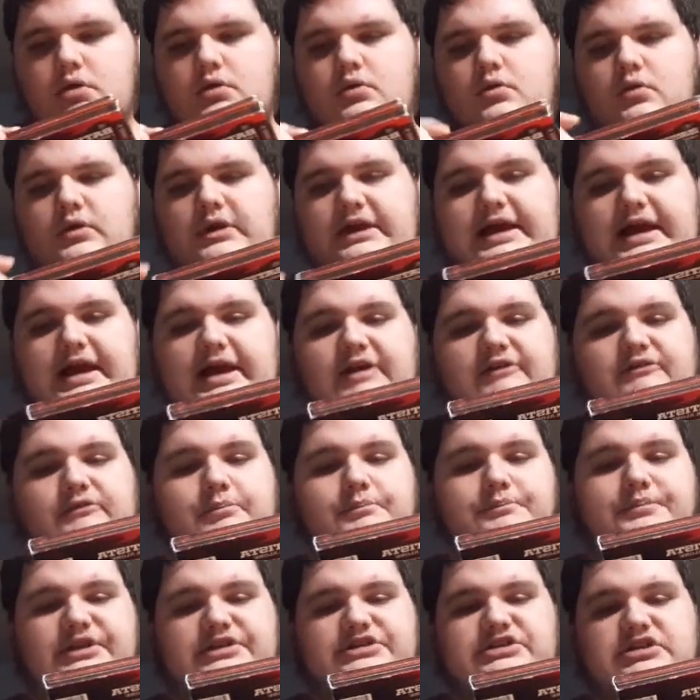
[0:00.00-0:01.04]
We
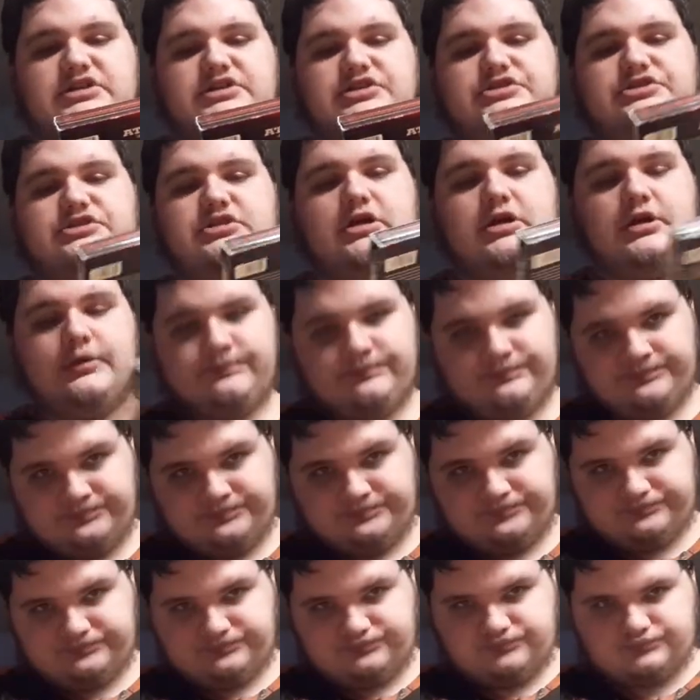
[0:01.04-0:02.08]
have Batista,
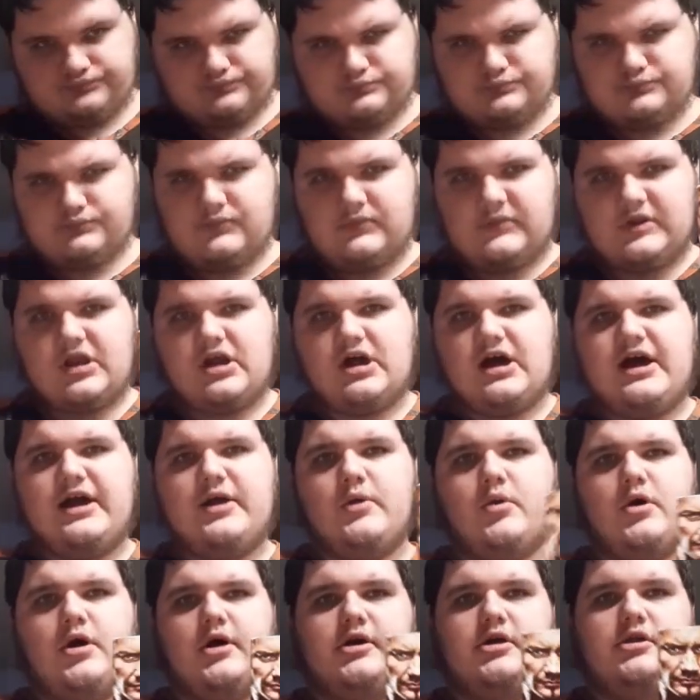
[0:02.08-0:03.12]
I
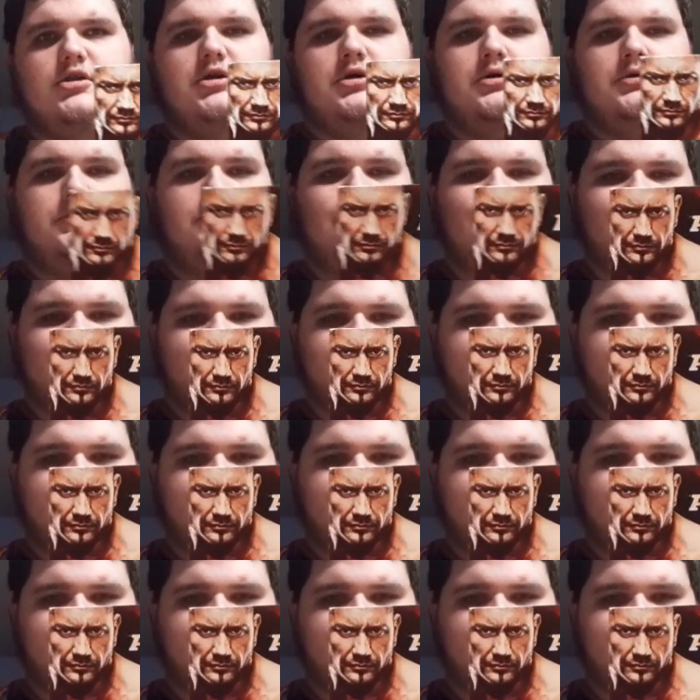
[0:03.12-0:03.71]
Walk Alone.